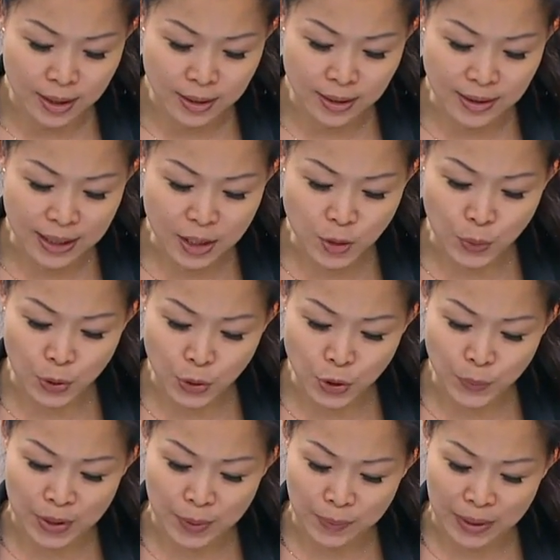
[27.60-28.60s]
The tax will
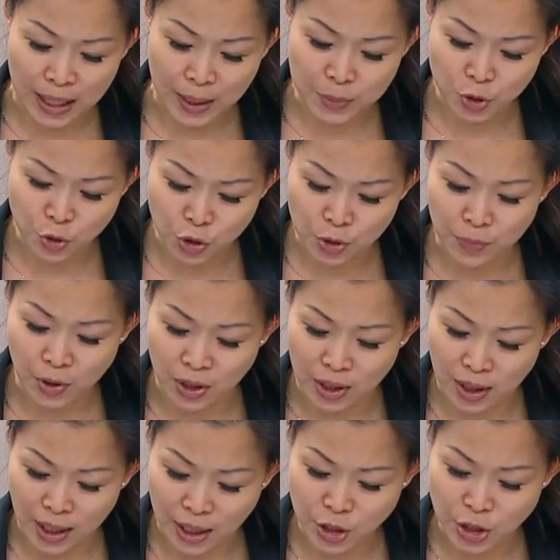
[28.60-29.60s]
also be applied upstream
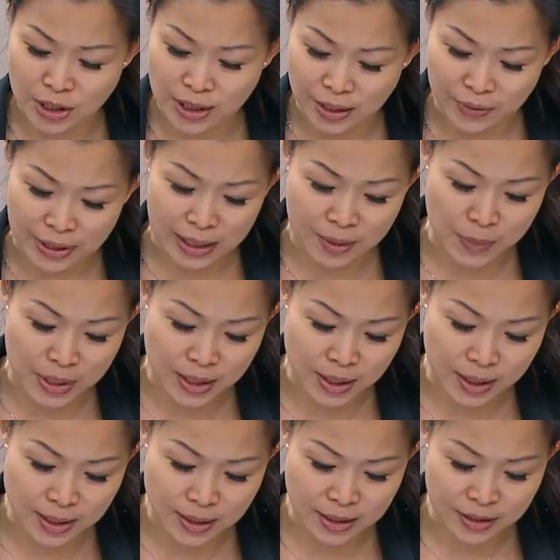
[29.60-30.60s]
on large direct
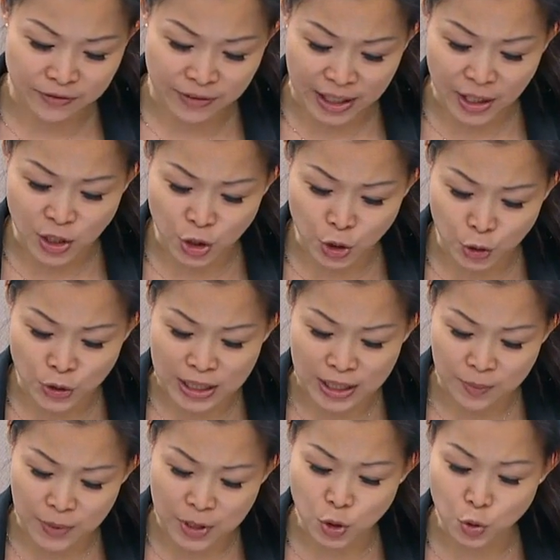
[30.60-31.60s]
emitters, defined as those
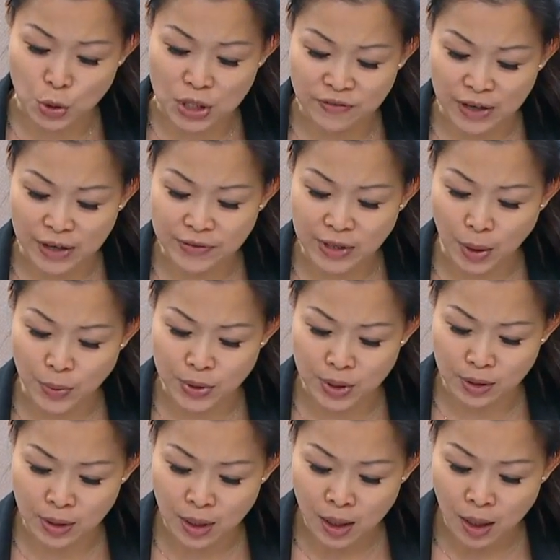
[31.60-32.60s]
that emit
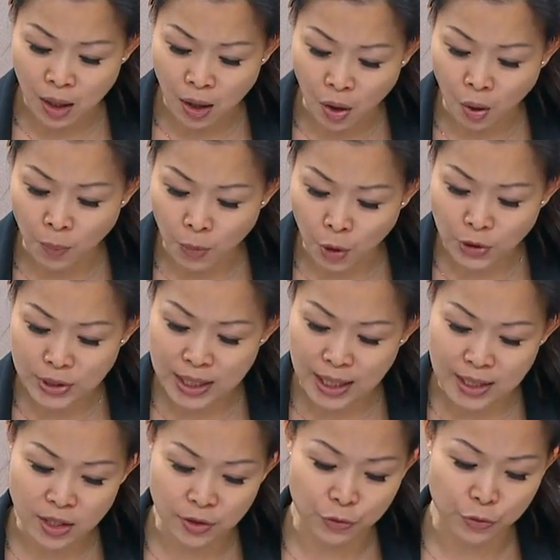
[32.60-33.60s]
25,000 or more
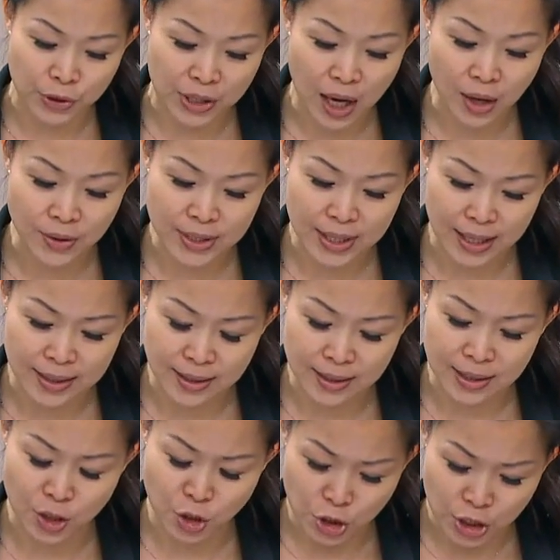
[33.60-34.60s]
tons of greenhouse
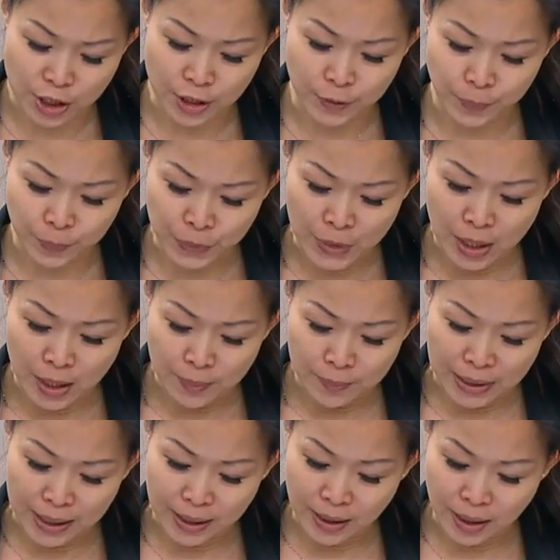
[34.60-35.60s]
gases each year.
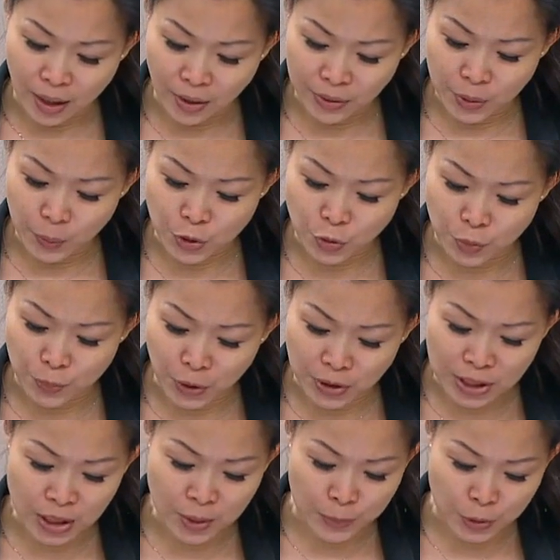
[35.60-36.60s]
By that count, it was
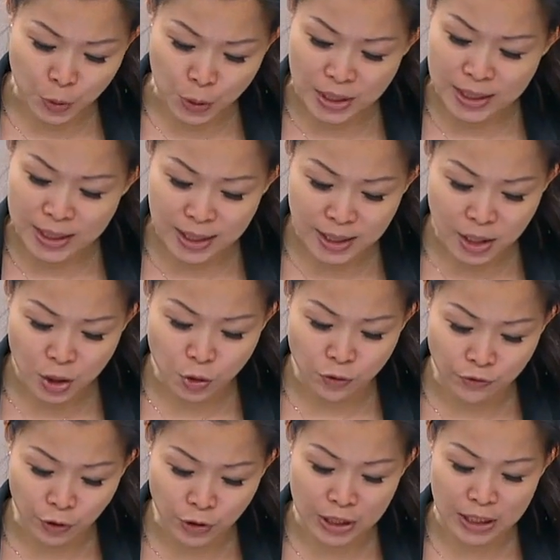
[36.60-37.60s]
reported that between 30 to
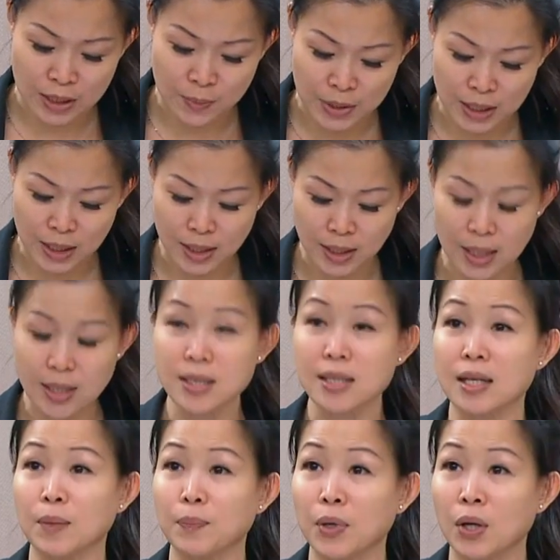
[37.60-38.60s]
40 emitters in
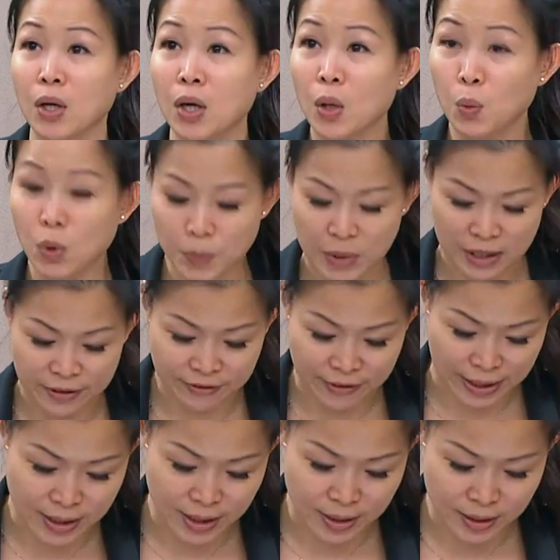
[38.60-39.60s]
Singapore will be
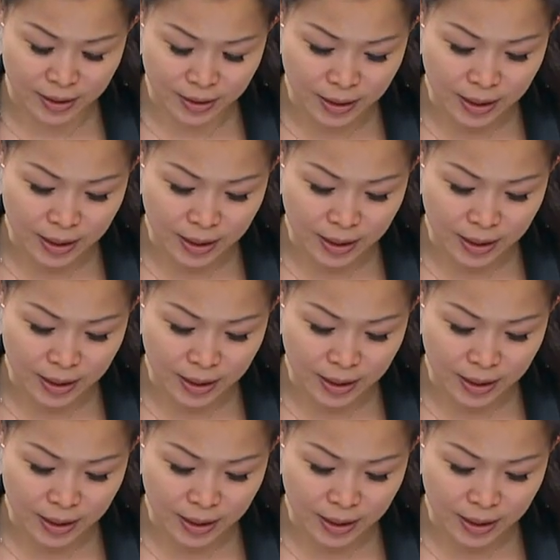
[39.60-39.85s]
affected.